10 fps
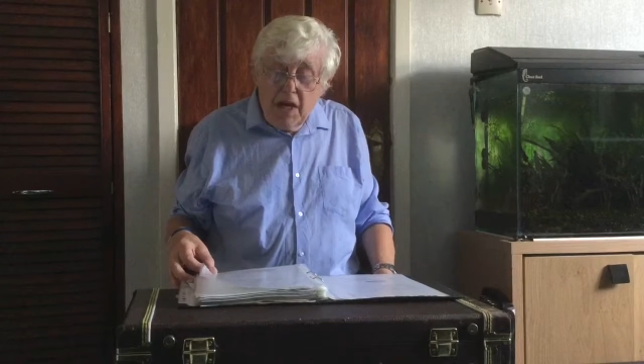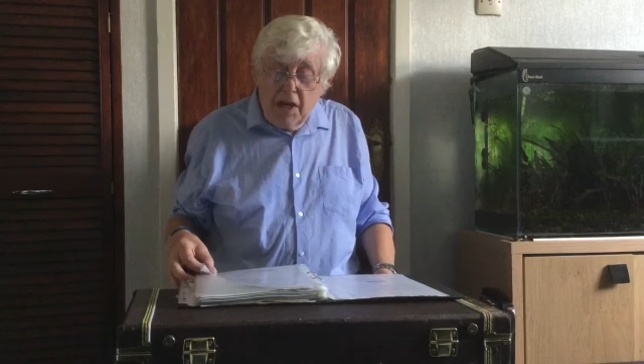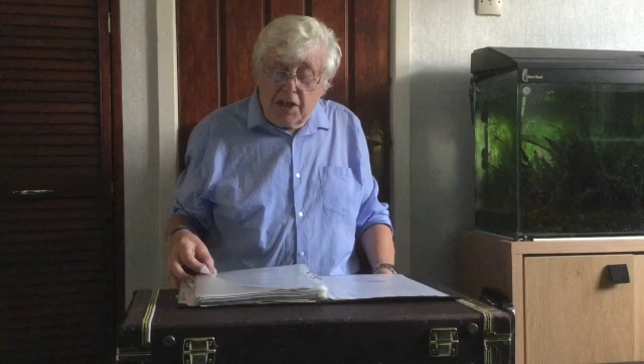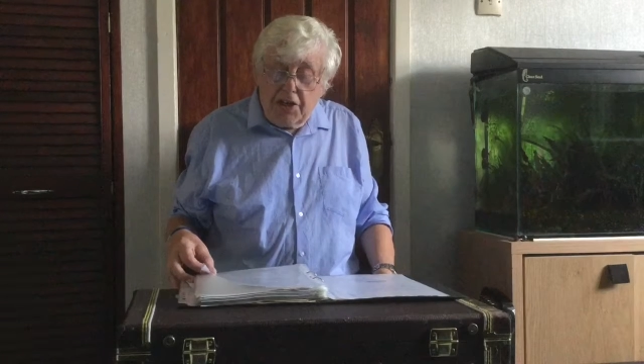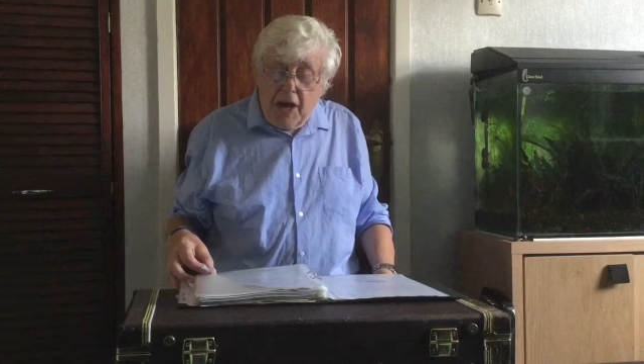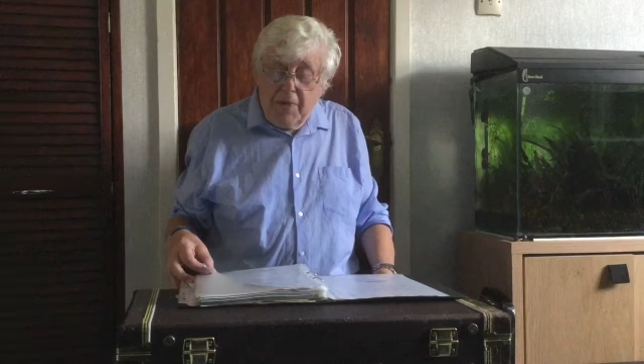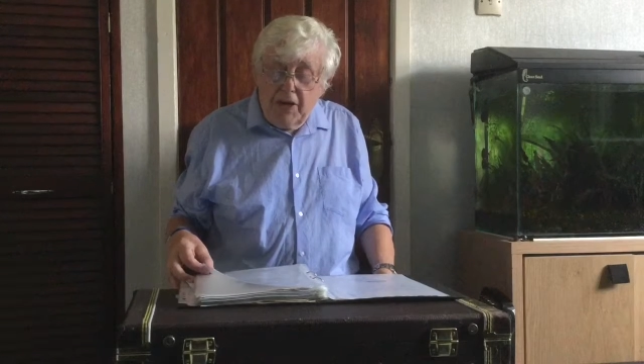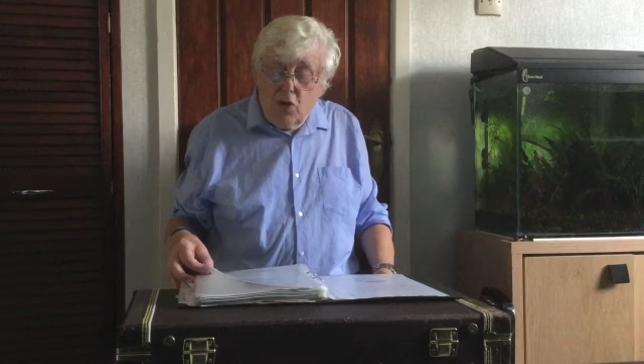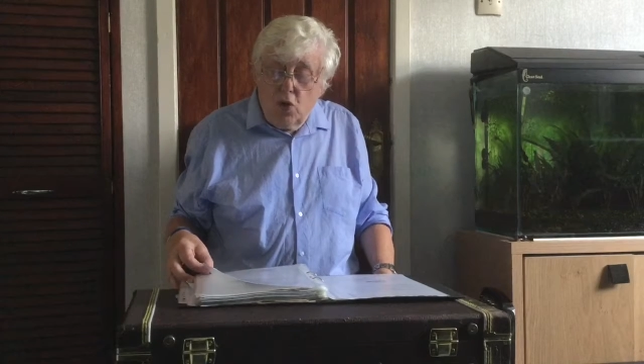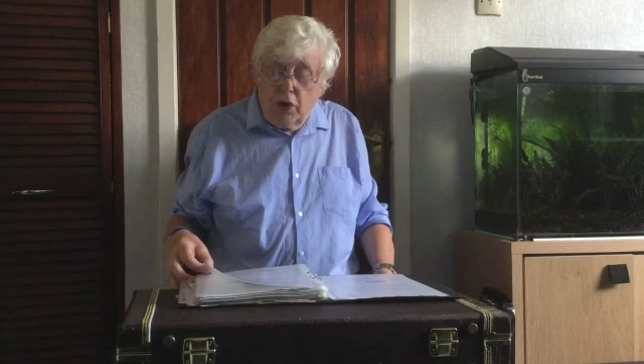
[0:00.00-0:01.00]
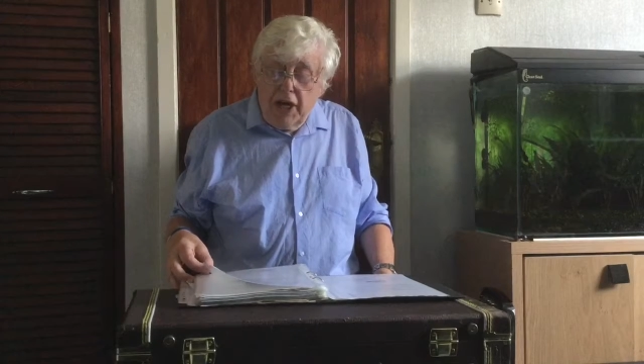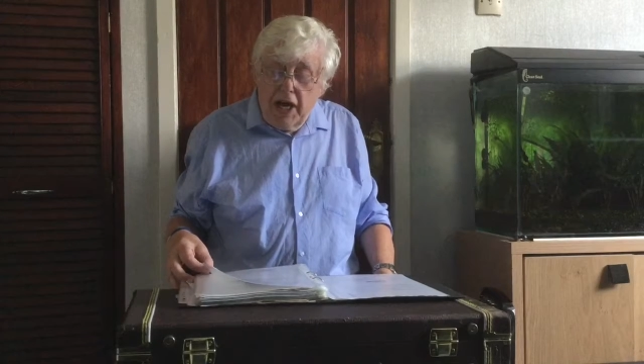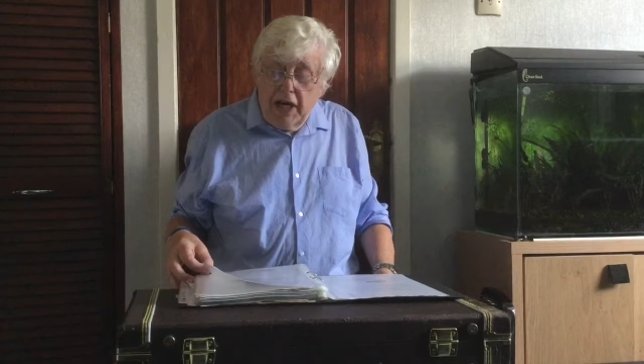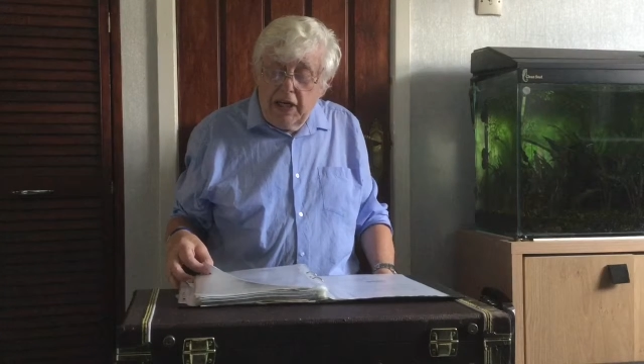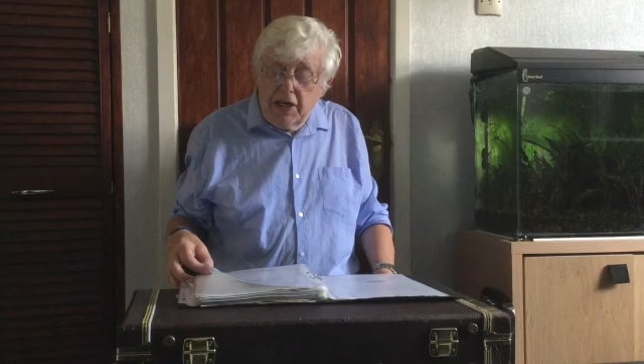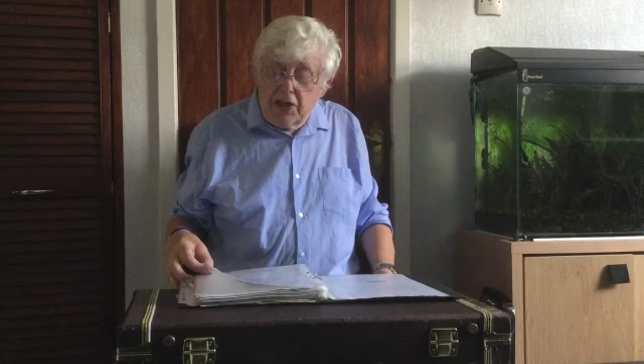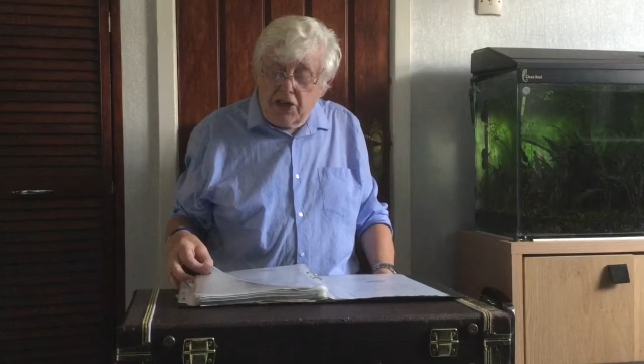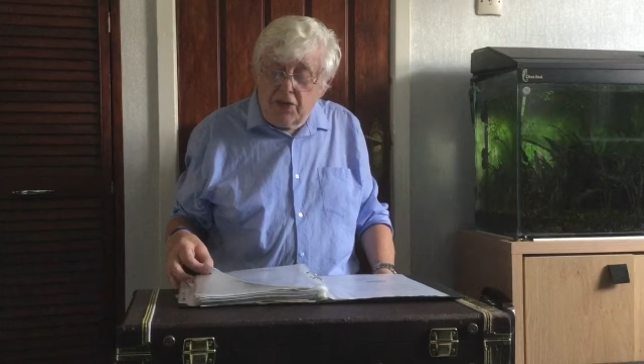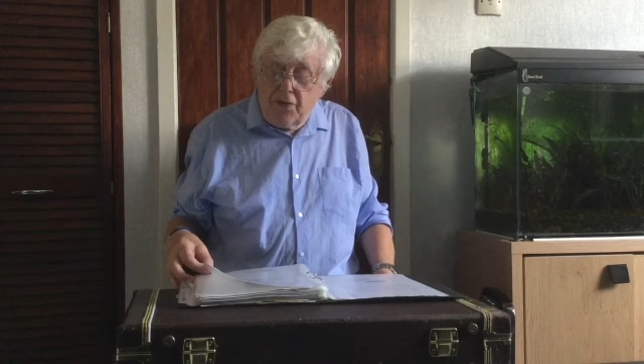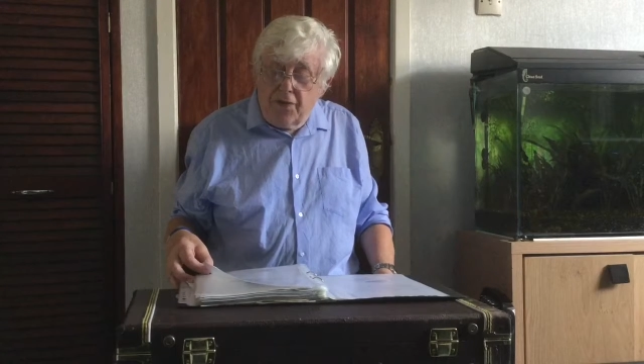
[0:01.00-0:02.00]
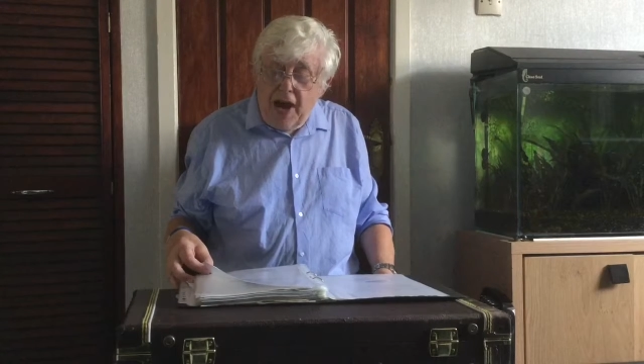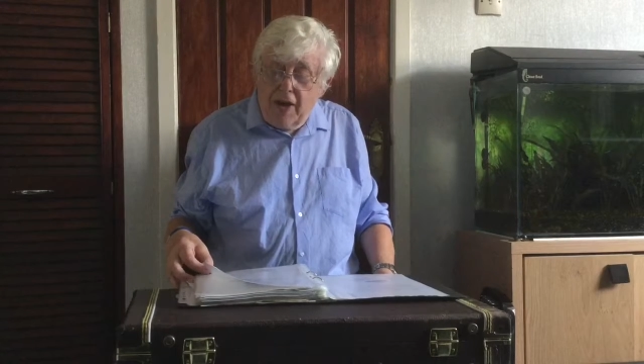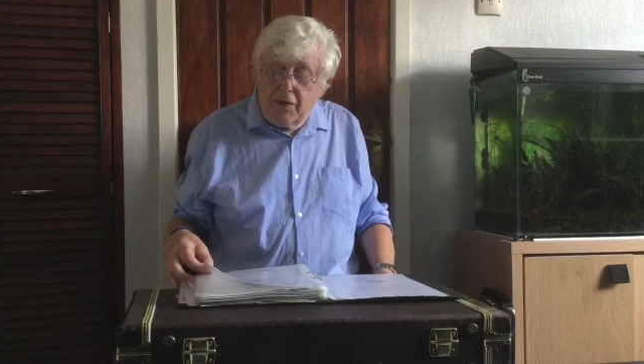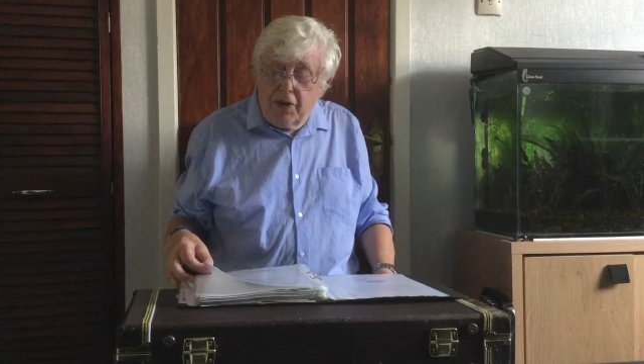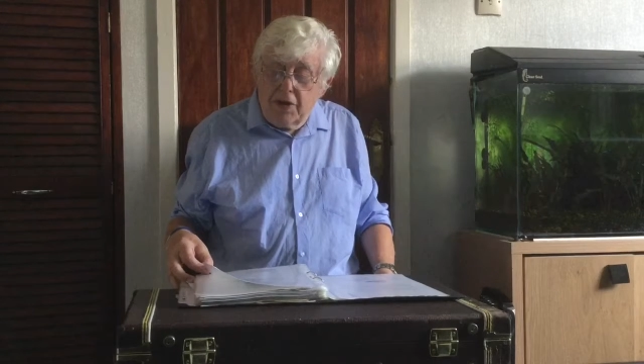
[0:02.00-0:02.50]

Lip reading: He examined all the aliens and found